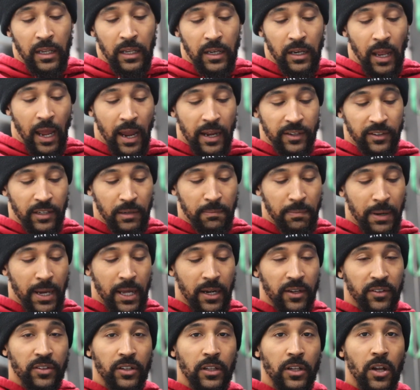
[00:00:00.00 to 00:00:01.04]
the IT
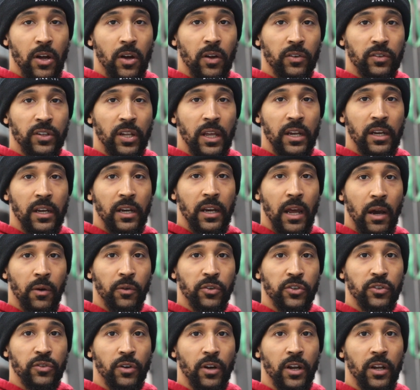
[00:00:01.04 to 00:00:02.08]
band is a long tendon that will
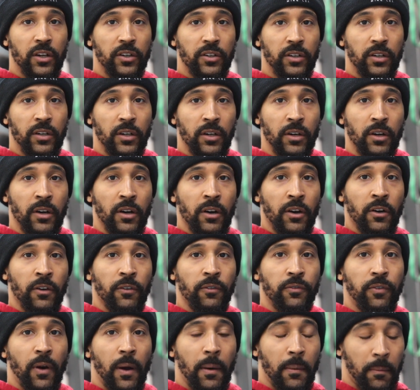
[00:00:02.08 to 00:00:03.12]
stretch
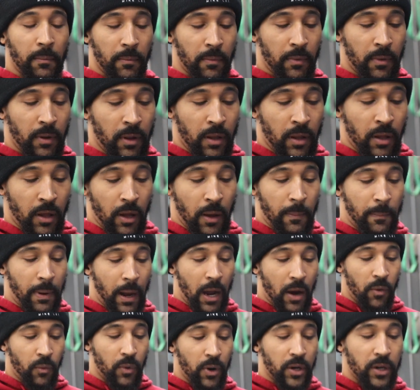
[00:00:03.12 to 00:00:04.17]
from
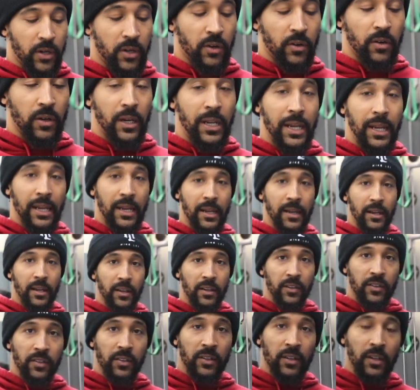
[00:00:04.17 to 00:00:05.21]
about where your knee
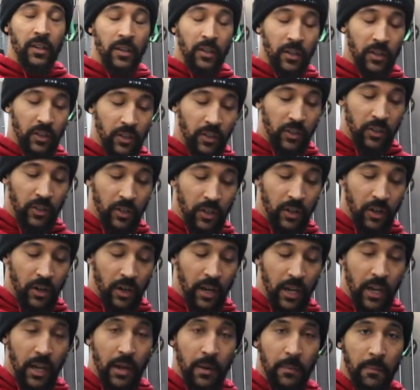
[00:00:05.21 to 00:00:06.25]
is to your
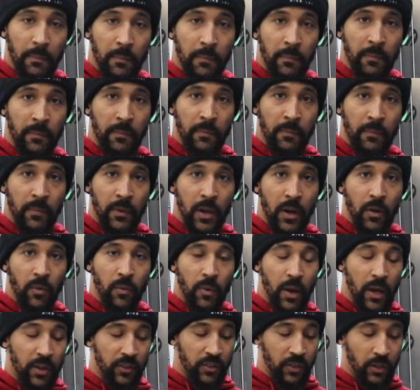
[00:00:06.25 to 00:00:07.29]
hip. It
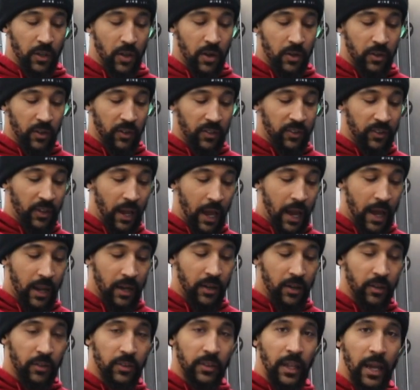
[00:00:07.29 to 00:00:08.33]
runs along the side
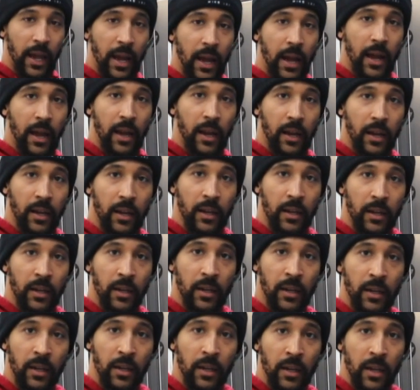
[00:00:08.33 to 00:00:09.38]
of your thigh,
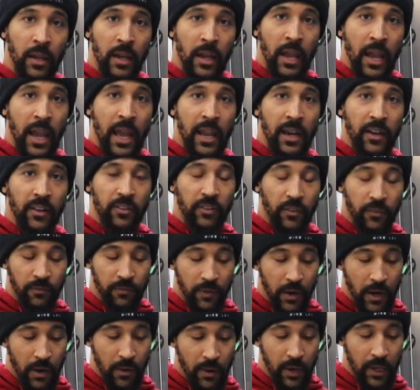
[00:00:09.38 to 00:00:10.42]
and it's a
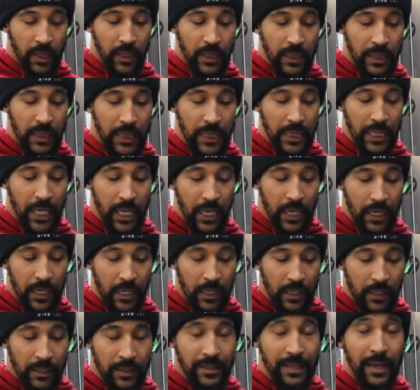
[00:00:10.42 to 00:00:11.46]
very
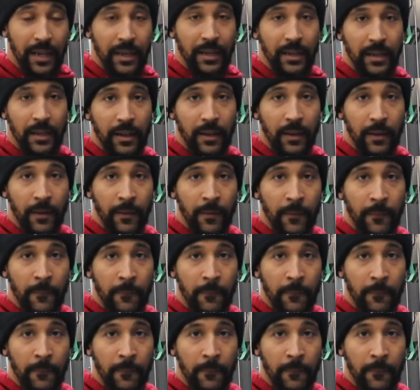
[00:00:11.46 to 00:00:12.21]
thick tendon.